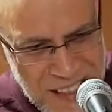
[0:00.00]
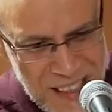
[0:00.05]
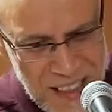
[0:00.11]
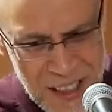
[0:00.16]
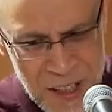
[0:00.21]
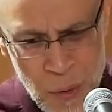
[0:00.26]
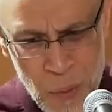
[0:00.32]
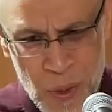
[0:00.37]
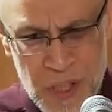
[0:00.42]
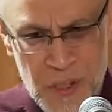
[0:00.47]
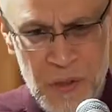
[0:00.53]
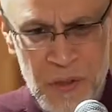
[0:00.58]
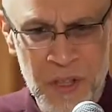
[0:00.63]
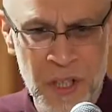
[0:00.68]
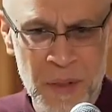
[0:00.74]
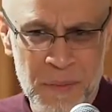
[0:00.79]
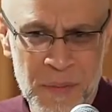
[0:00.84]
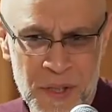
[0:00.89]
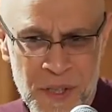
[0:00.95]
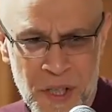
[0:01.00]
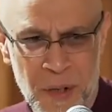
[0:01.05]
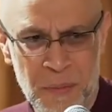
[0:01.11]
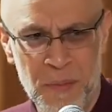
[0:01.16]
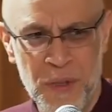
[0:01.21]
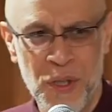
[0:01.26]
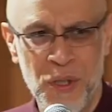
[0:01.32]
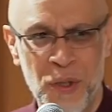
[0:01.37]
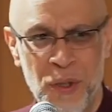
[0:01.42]
like a
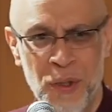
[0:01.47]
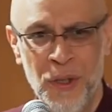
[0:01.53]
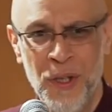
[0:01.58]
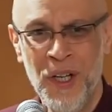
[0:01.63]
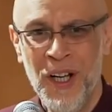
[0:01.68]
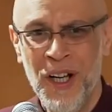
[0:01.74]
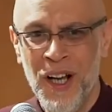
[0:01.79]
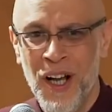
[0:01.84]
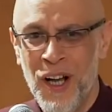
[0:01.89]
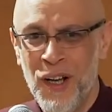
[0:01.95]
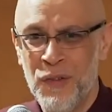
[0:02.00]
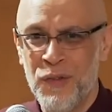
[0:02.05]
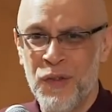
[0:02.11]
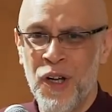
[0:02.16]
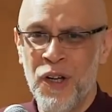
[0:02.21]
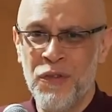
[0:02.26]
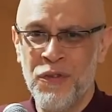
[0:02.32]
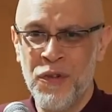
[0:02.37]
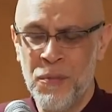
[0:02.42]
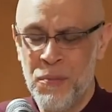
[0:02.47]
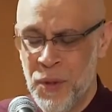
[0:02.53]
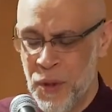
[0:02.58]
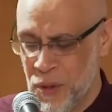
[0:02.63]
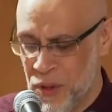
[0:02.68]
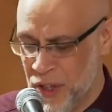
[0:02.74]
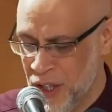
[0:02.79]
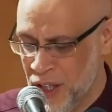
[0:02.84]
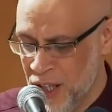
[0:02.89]
whistle-stop tour of the
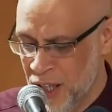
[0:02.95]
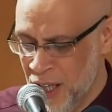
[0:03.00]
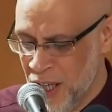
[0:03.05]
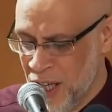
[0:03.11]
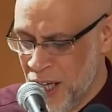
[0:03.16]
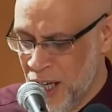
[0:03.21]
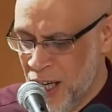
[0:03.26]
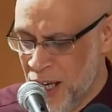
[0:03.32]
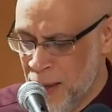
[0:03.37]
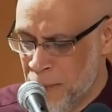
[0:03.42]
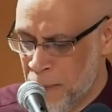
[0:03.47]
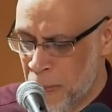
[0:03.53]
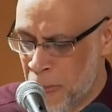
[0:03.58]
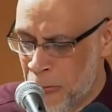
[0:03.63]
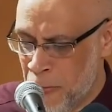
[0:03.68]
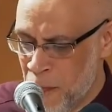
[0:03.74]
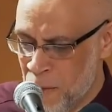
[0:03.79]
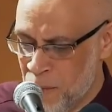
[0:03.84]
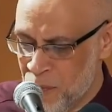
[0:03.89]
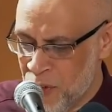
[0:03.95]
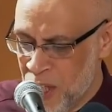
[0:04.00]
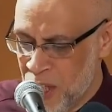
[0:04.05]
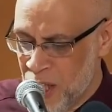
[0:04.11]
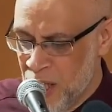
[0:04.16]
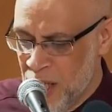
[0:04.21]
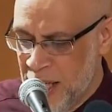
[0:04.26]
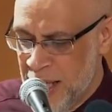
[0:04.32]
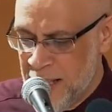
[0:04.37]
book.
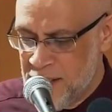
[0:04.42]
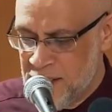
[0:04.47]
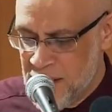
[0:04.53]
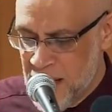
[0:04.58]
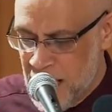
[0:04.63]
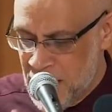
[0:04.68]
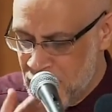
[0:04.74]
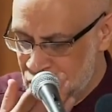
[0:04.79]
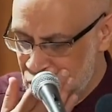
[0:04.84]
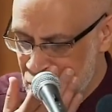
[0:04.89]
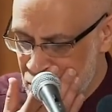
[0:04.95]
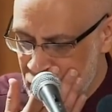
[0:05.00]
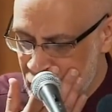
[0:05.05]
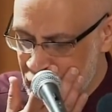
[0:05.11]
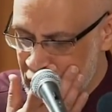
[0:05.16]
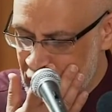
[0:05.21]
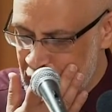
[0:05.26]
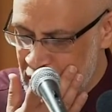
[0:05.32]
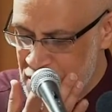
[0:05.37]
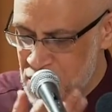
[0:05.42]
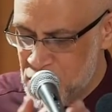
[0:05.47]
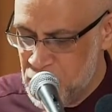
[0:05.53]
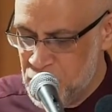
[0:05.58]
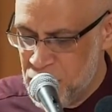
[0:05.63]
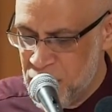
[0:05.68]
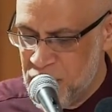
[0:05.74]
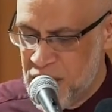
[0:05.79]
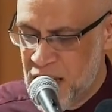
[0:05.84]
He said the body needs
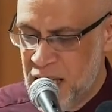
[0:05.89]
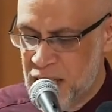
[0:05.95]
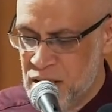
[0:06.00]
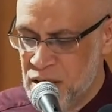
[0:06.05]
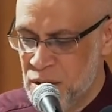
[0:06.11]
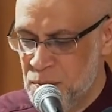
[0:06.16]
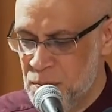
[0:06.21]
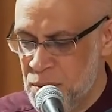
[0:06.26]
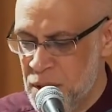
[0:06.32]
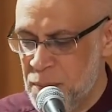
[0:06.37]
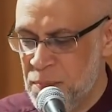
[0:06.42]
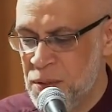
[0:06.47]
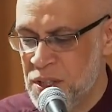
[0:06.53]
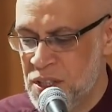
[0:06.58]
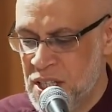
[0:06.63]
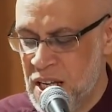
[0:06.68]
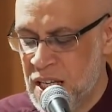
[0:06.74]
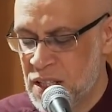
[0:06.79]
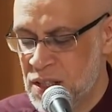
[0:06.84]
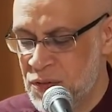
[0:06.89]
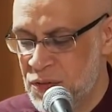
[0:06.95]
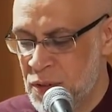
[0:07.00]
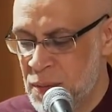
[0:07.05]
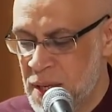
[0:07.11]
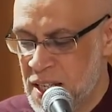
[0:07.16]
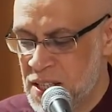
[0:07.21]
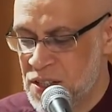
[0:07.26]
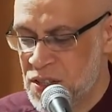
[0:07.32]
to be protected
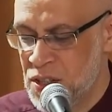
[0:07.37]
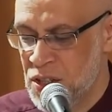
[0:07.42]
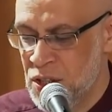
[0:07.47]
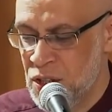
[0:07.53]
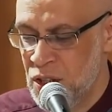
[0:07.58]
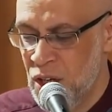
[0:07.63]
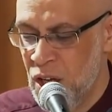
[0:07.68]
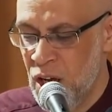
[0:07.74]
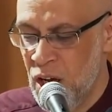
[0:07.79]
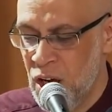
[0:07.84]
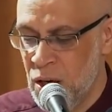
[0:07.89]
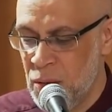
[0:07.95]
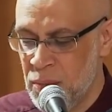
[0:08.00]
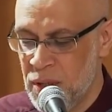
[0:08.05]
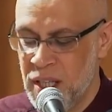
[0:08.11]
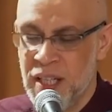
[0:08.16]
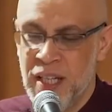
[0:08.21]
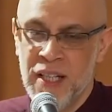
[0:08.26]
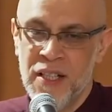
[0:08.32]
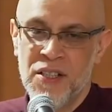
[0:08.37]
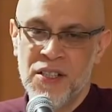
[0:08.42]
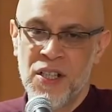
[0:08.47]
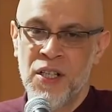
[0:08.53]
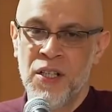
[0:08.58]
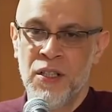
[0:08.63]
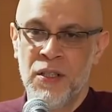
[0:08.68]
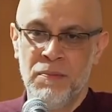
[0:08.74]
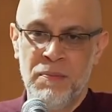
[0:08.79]
from external harm and
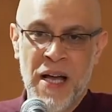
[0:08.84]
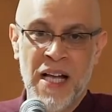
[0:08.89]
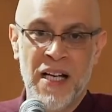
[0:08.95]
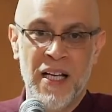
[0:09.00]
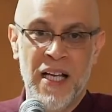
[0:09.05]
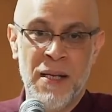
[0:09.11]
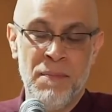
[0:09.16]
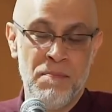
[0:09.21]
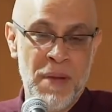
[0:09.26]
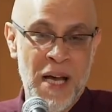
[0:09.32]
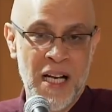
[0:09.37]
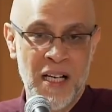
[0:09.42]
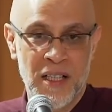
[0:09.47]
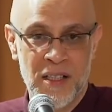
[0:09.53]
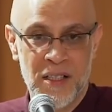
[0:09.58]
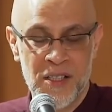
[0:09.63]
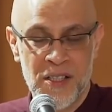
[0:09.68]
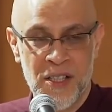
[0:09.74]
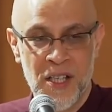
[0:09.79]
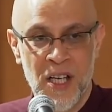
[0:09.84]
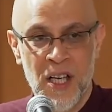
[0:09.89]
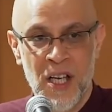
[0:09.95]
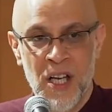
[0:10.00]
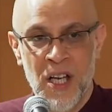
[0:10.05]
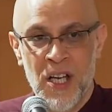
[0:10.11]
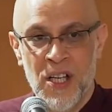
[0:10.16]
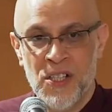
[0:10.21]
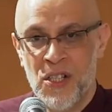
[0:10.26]
internal imbalance.
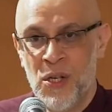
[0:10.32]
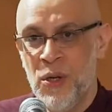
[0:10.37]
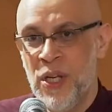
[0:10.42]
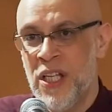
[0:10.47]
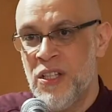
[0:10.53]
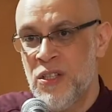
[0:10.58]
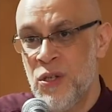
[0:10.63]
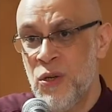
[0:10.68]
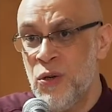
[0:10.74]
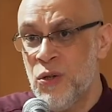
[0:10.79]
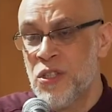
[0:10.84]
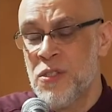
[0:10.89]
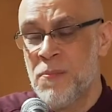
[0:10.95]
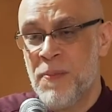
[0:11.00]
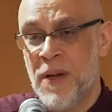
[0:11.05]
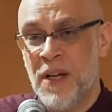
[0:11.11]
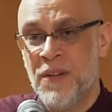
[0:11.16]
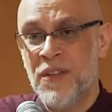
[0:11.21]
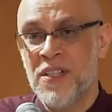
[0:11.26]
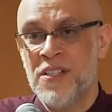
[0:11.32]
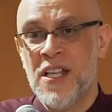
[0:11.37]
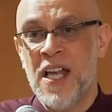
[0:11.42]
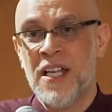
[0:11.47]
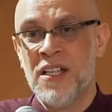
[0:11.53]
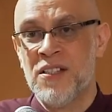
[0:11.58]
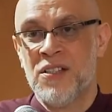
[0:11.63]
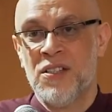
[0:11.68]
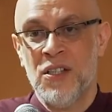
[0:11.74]
So he talked about this
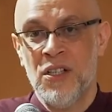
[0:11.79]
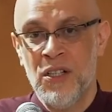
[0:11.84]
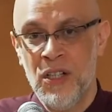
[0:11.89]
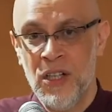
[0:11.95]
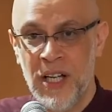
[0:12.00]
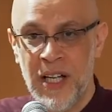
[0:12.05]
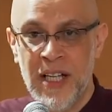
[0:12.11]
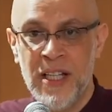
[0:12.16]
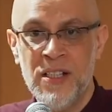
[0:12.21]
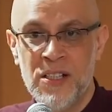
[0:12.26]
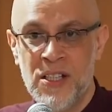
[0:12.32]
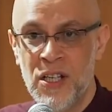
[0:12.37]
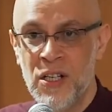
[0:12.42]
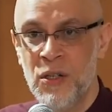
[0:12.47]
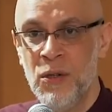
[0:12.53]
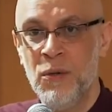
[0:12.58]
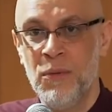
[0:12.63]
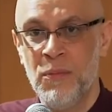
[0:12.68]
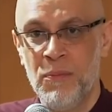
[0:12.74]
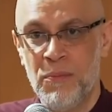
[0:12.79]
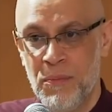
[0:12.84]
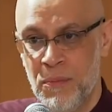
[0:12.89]
external and internal